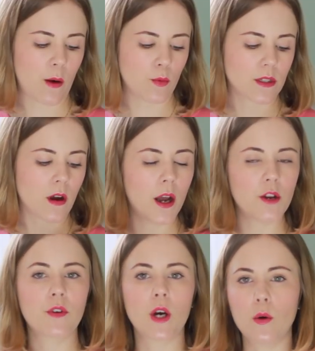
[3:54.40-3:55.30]
that was kind
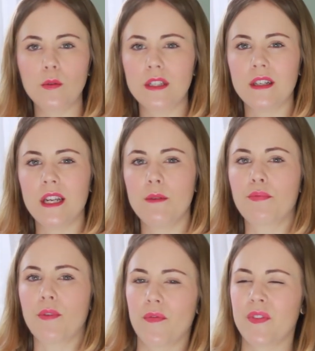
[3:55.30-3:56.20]
of goldeny,
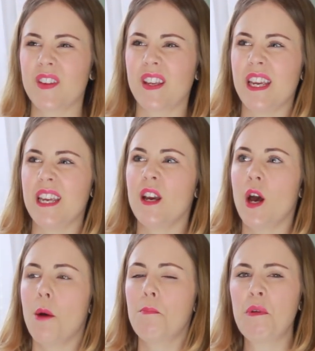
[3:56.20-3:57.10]
bronzy,
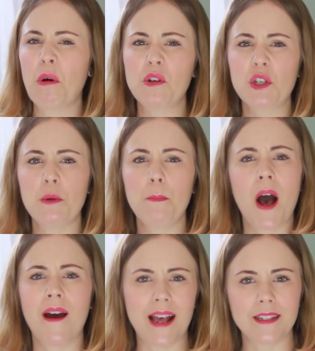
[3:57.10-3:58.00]
not too
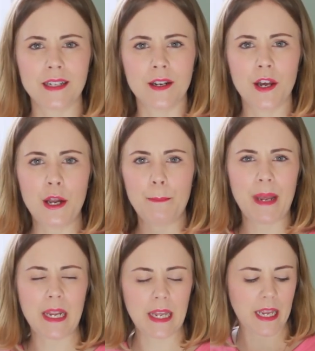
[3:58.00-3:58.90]
pearlescent and
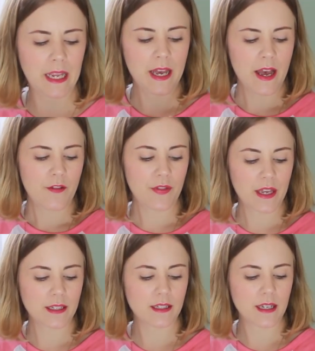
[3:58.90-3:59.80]
pinky.
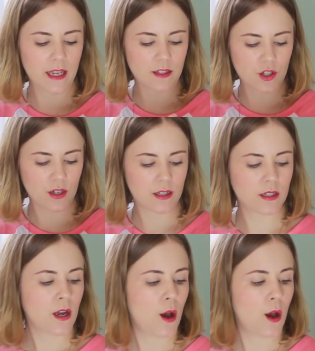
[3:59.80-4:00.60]
This is just